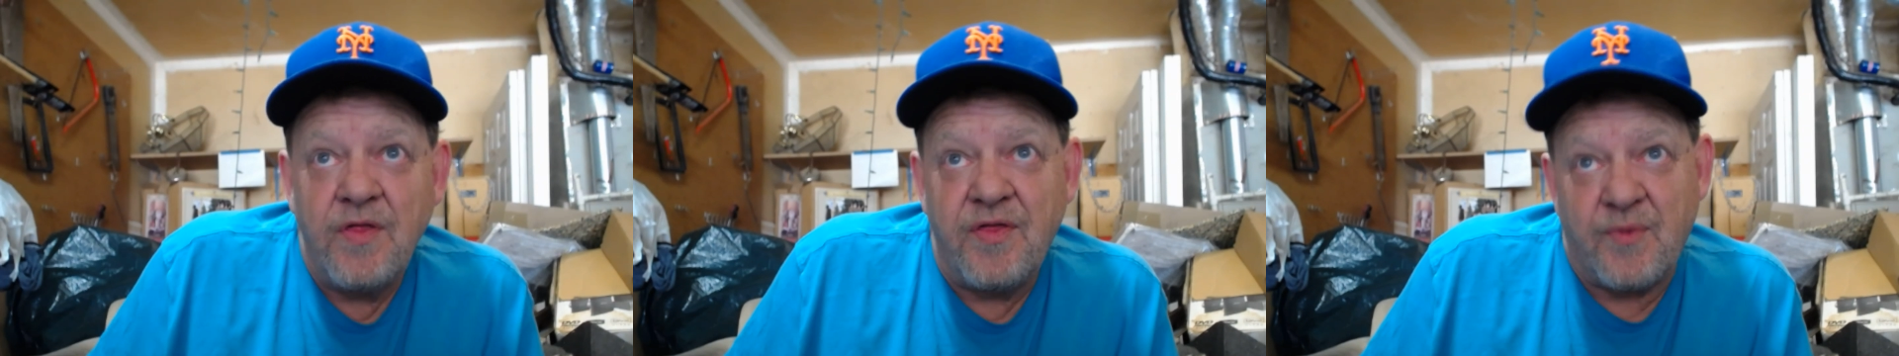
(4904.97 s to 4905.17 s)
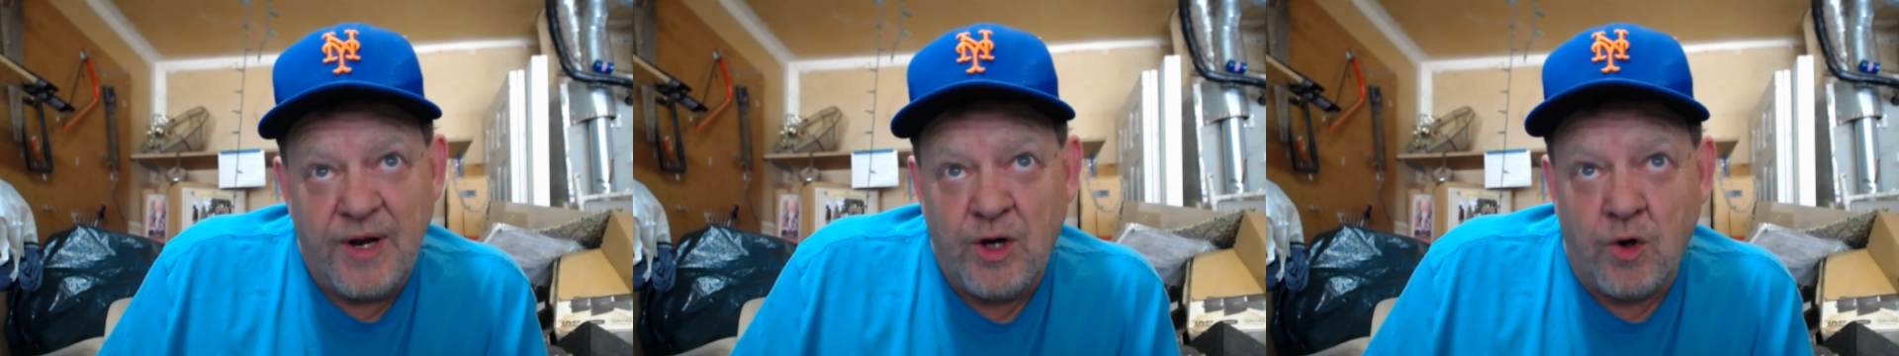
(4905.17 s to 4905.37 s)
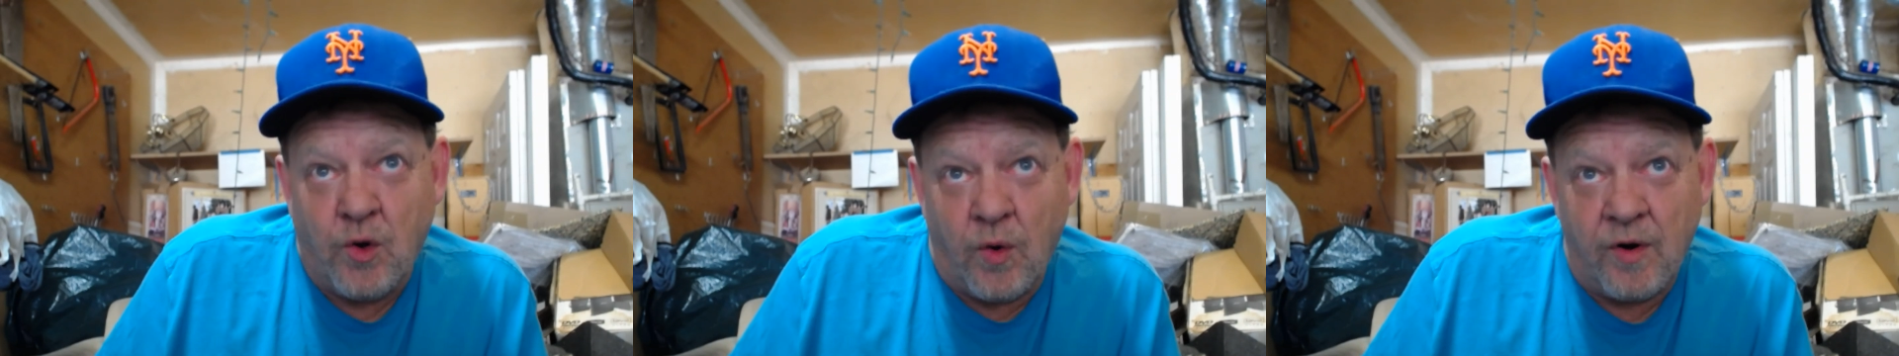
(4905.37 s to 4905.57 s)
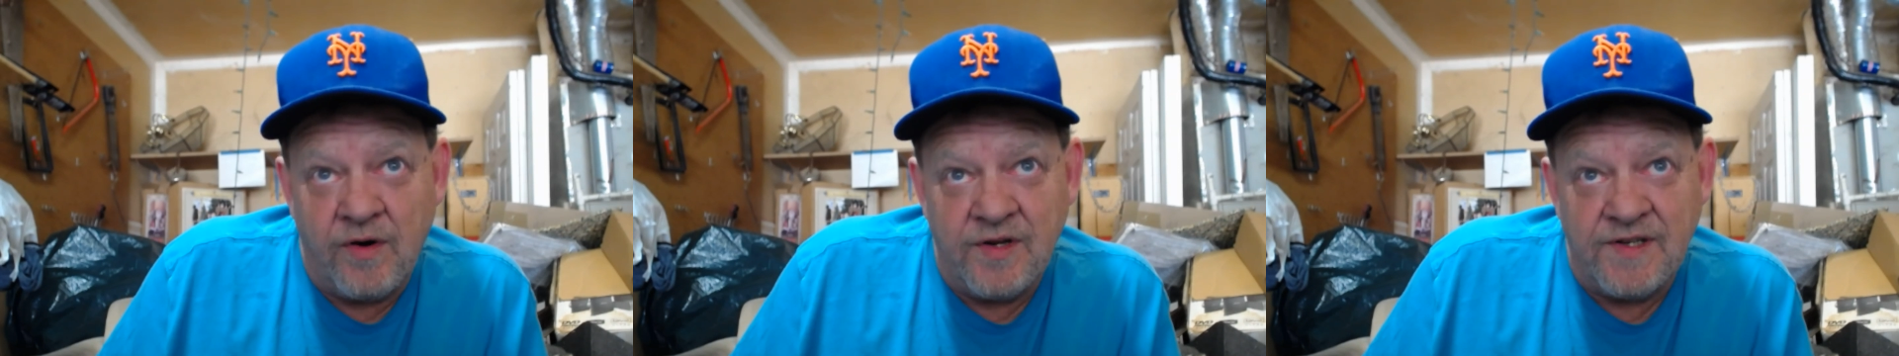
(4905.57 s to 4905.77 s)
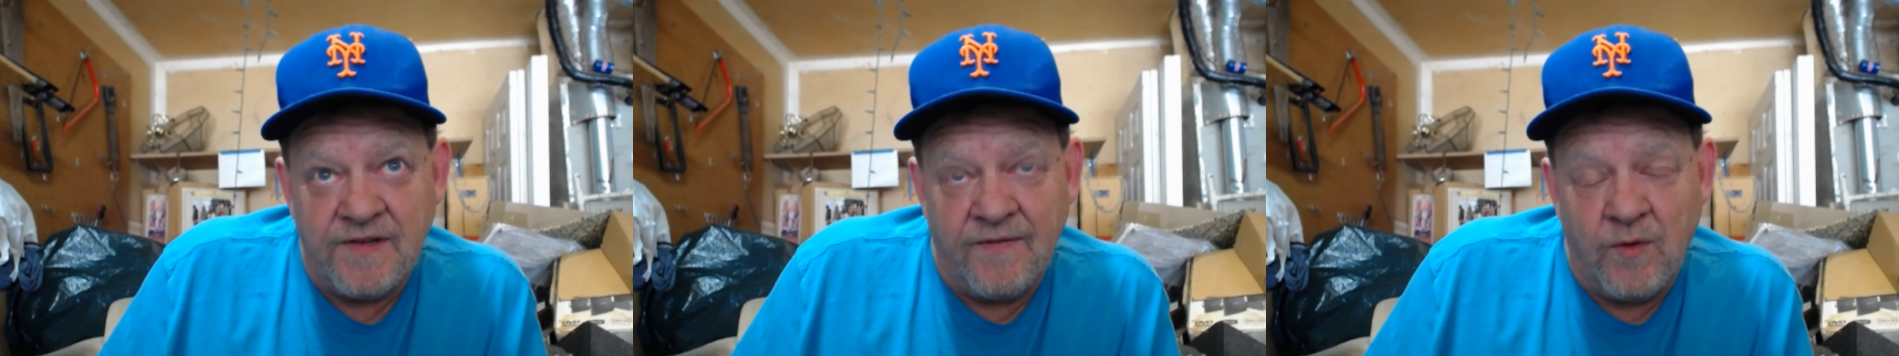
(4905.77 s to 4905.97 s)

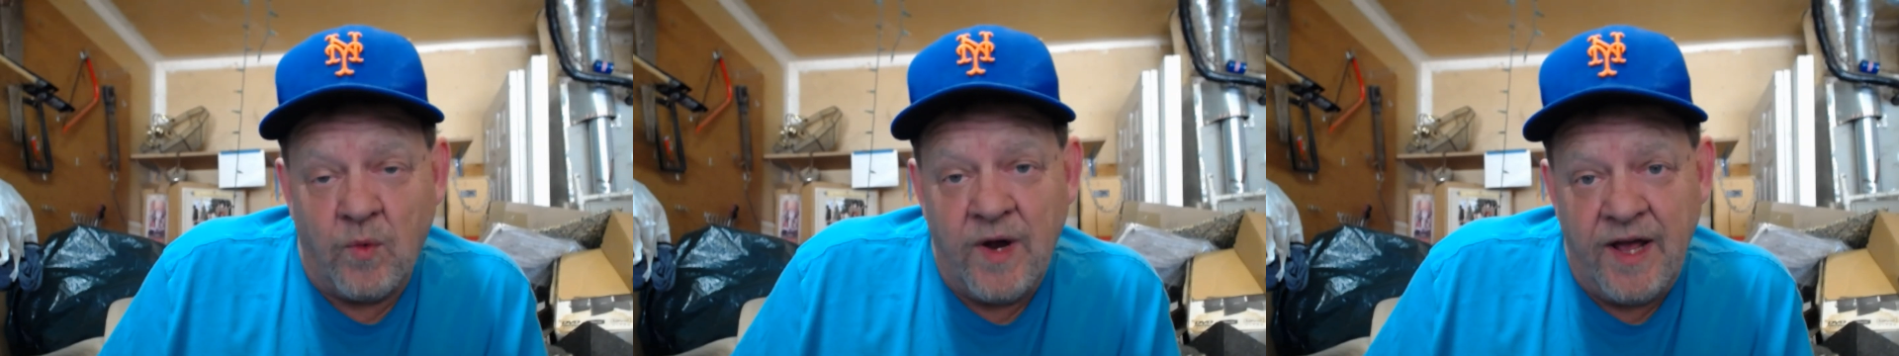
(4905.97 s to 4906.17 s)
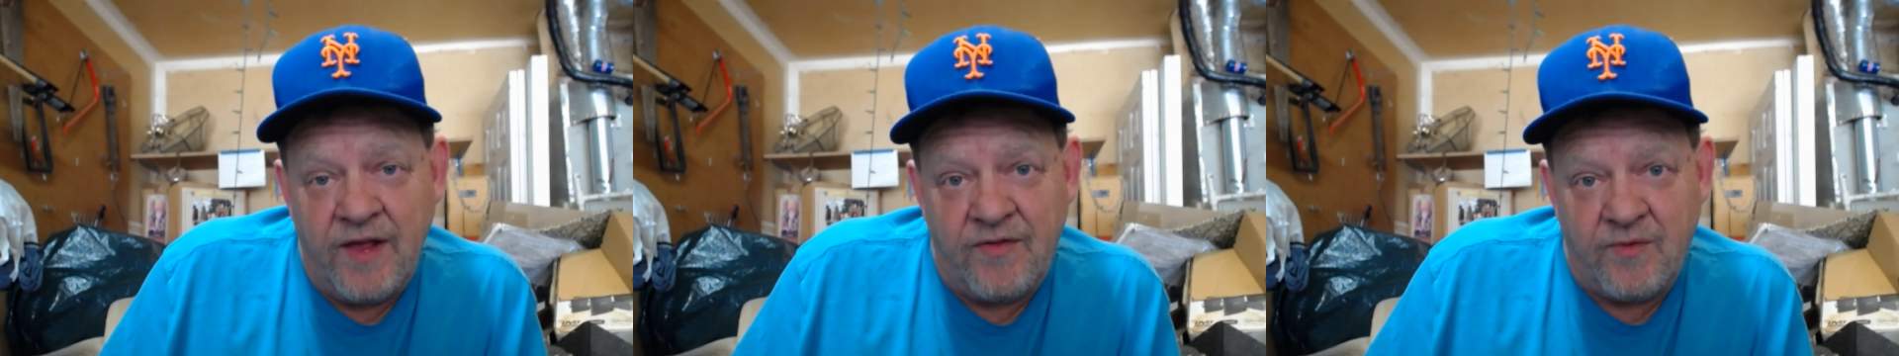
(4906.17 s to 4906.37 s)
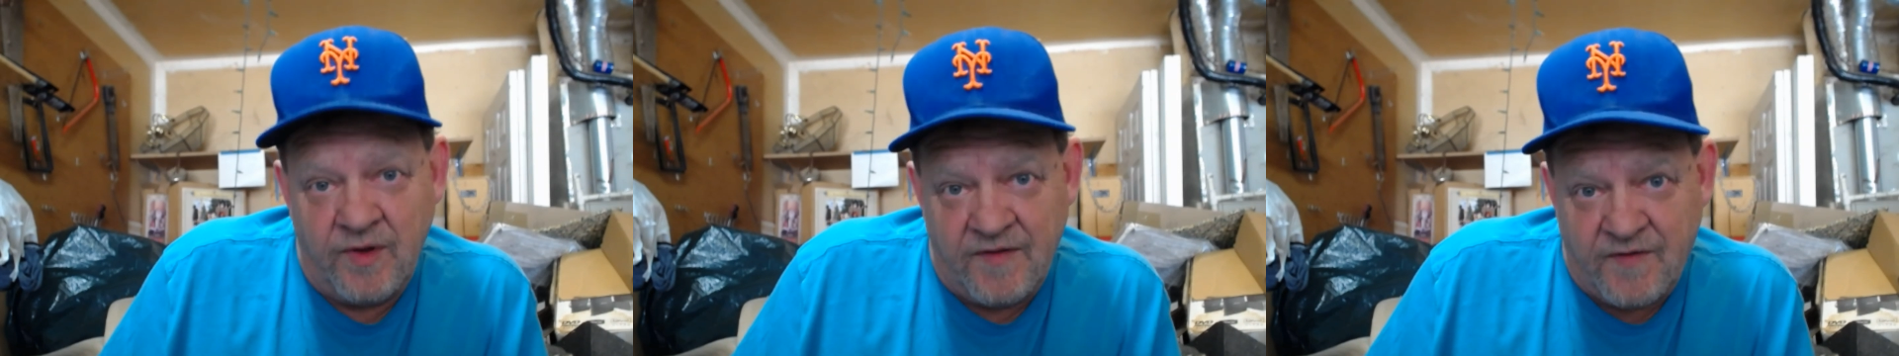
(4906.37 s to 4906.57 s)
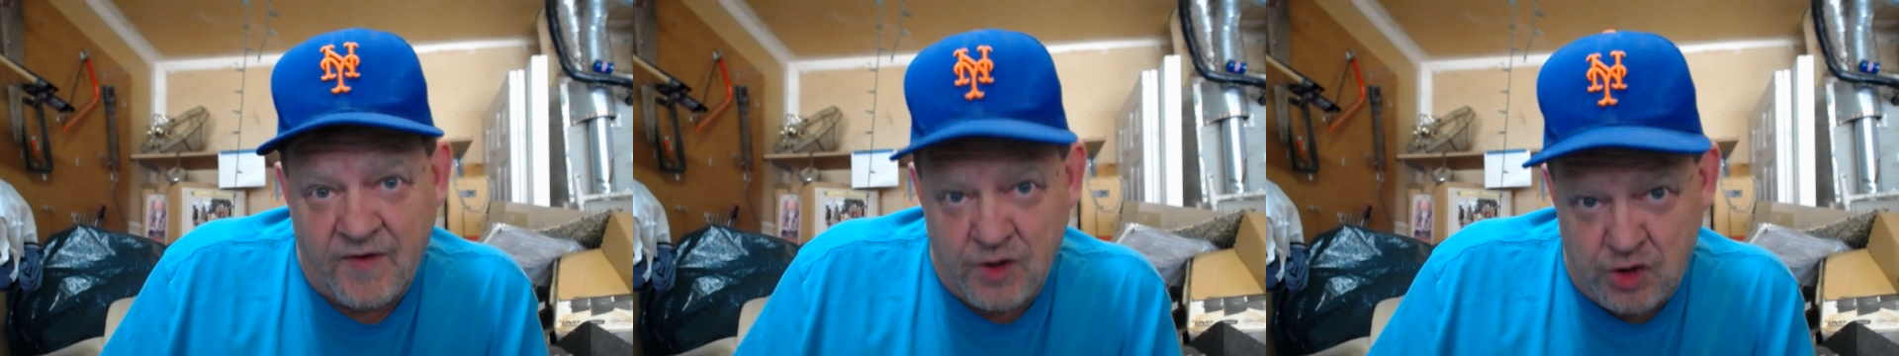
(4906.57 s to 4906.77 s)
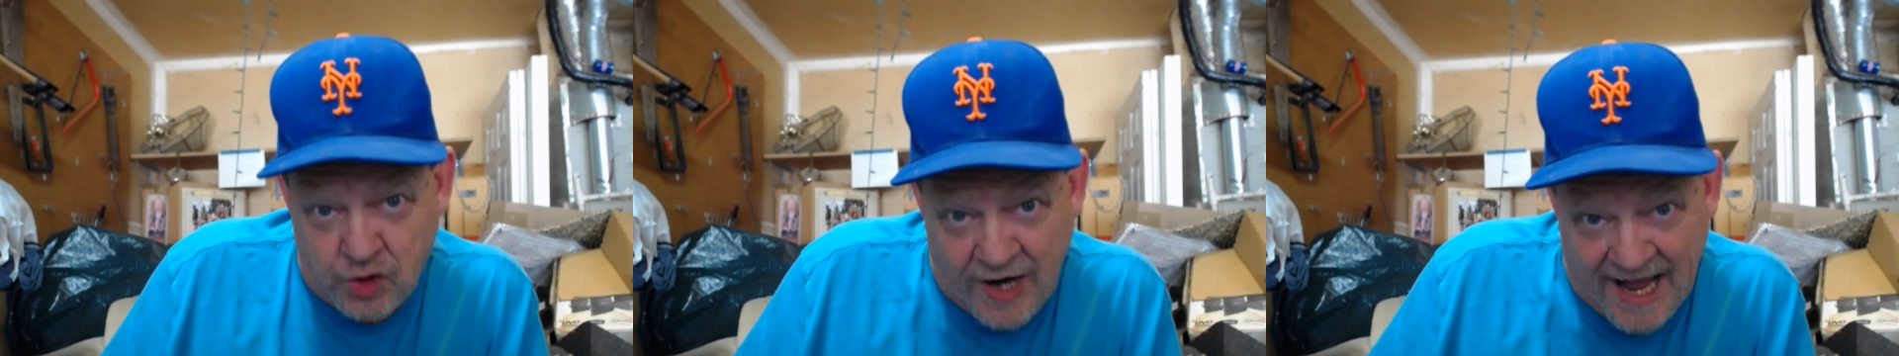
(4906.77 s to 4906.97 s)
3/4 of the way through the
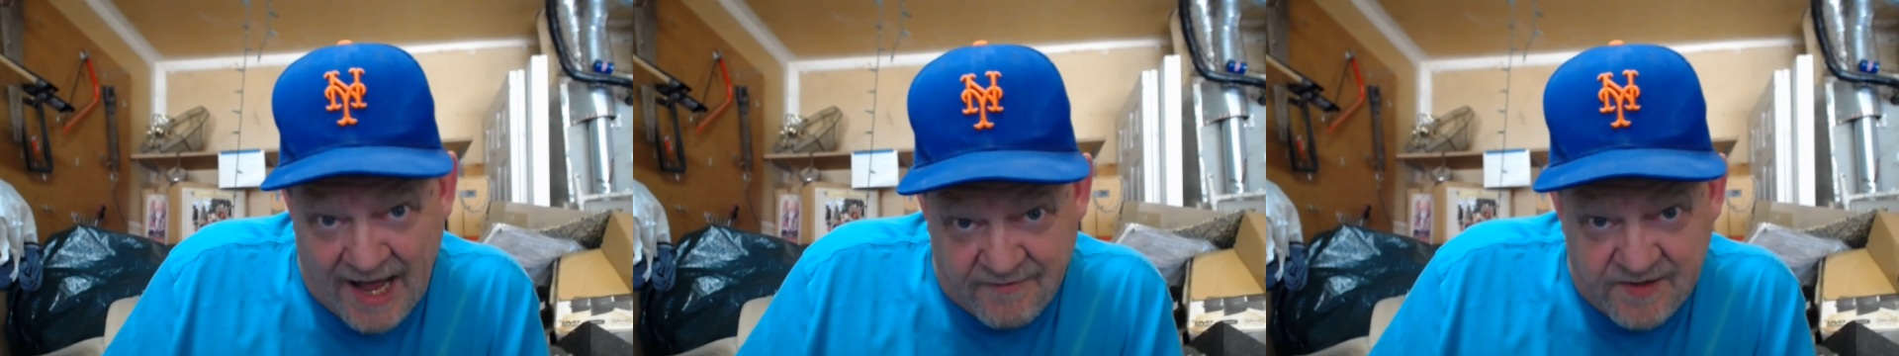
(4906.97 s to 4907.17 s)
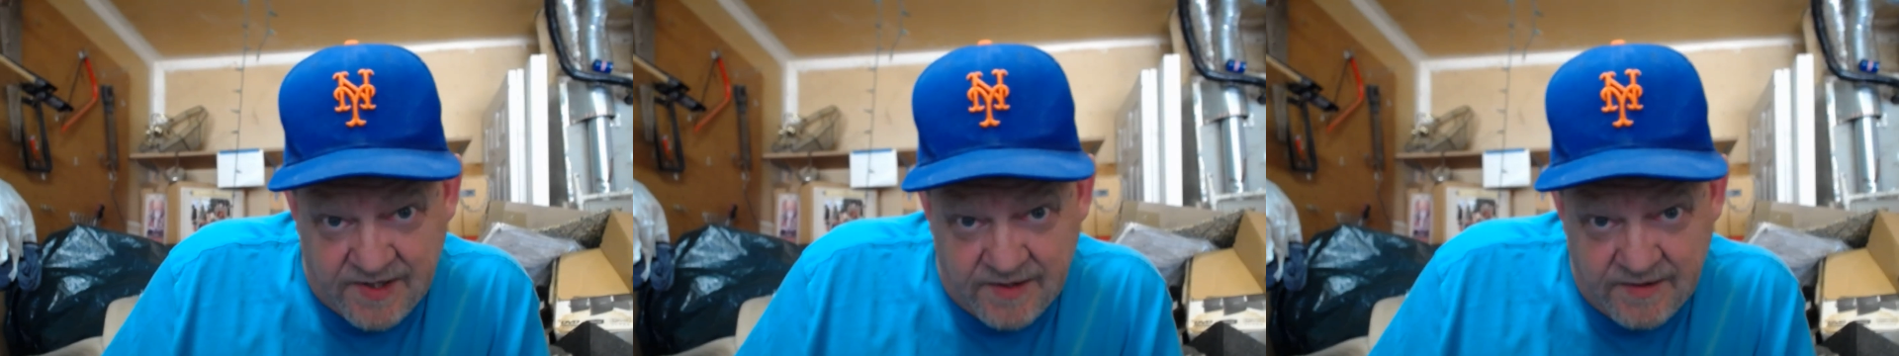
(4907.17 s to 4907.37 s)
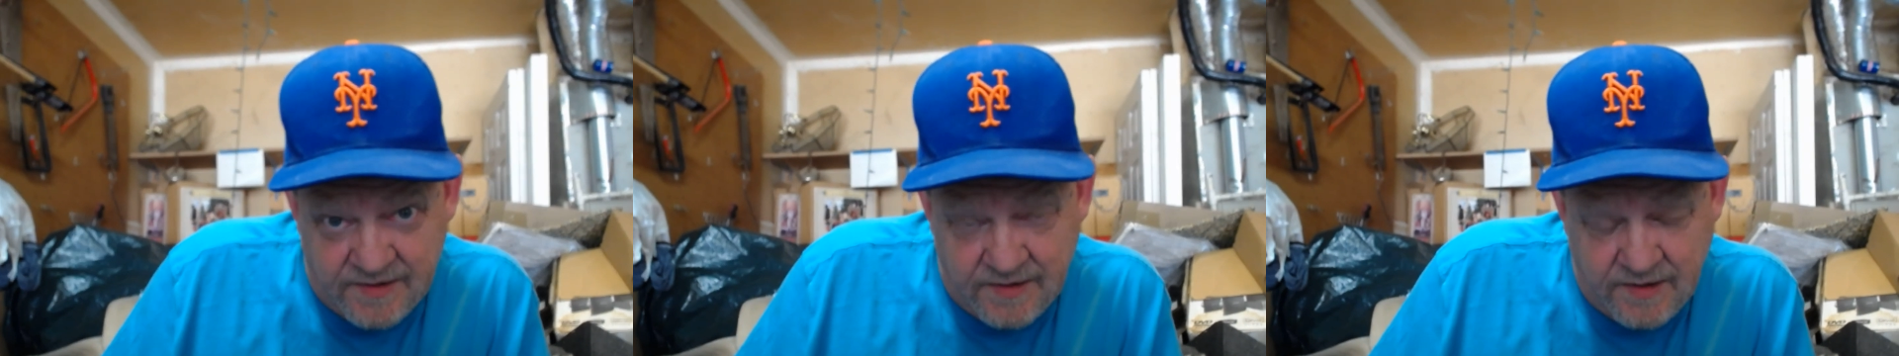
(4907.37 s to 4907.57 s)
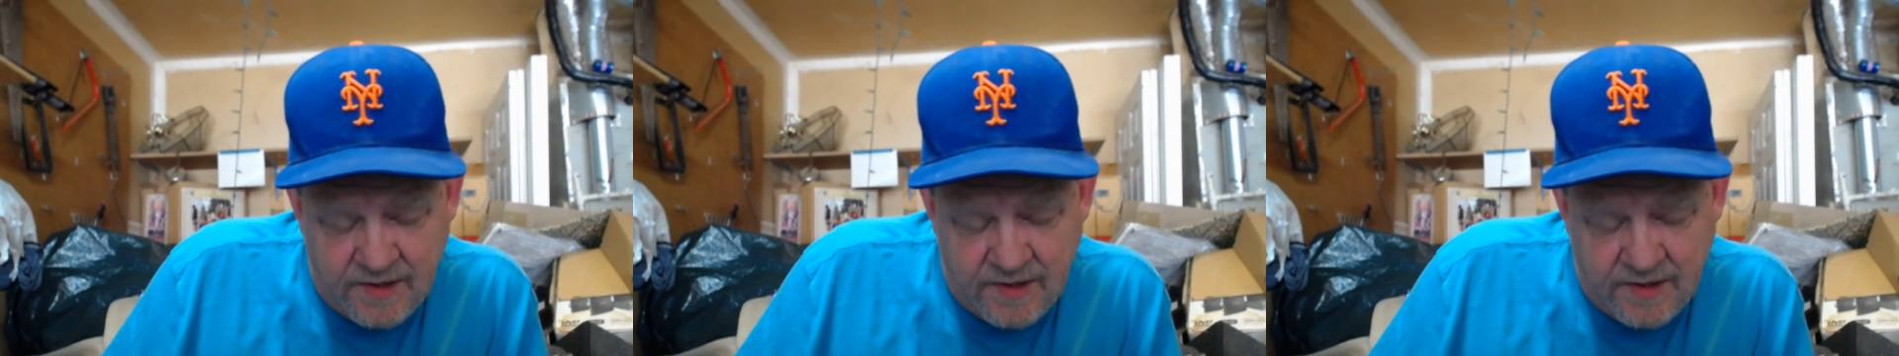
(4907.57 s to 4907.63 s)
first draft.